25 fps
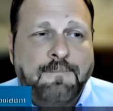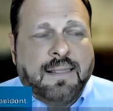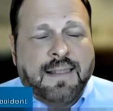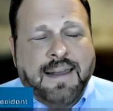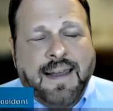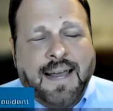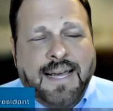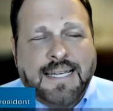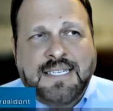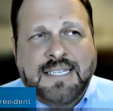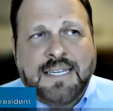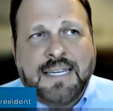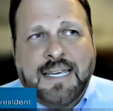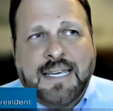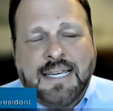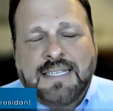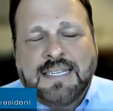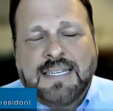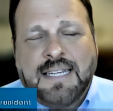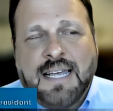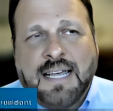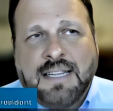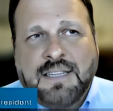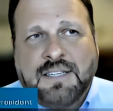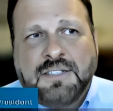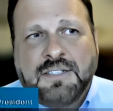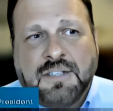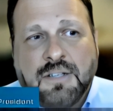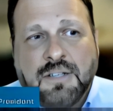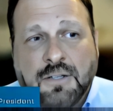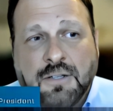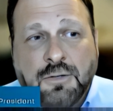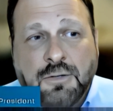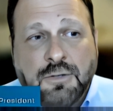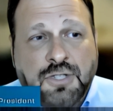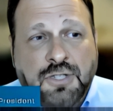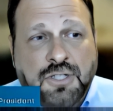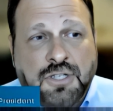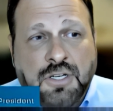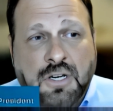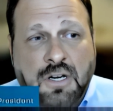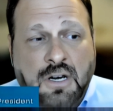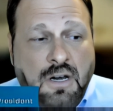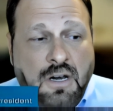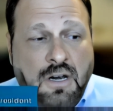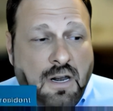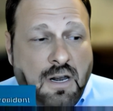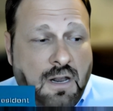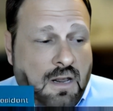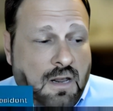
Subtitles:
The nice thing is that the solution